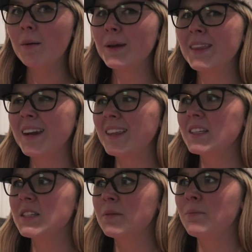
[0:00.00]
Um, and then I
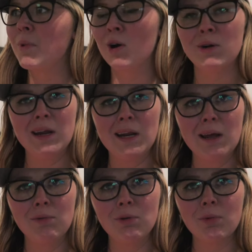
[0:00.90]
think tomorrow night
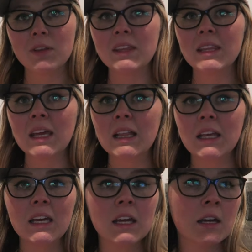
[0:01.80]
I will more than
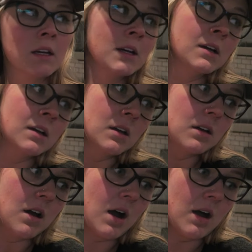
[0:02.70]
likely
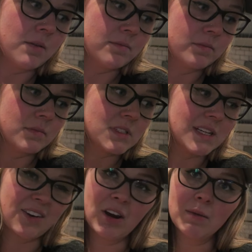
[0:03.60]
um,
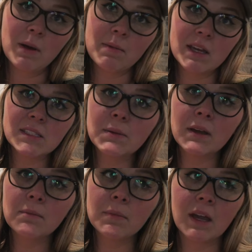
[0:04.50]
decorate my
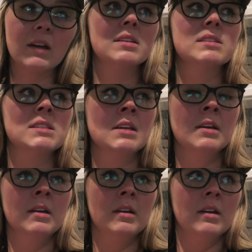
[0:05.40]
basement because
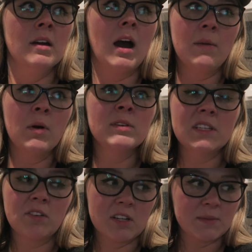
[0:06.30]
I'm
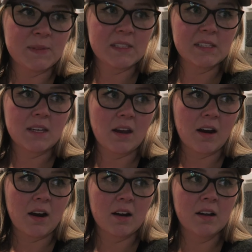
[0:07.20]
hosting Christmas this
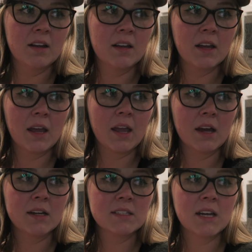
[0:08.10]
year
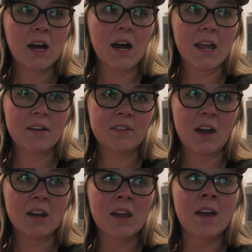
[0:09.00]
and I have
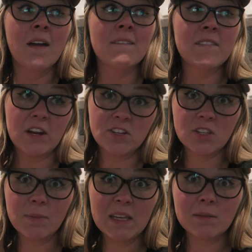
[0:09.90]
not
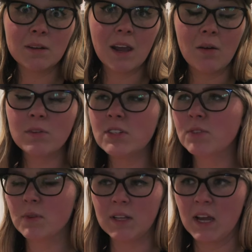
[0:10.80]
finished the basement yet, which
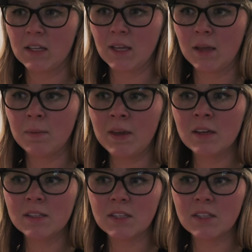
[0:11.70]
is really unlike me.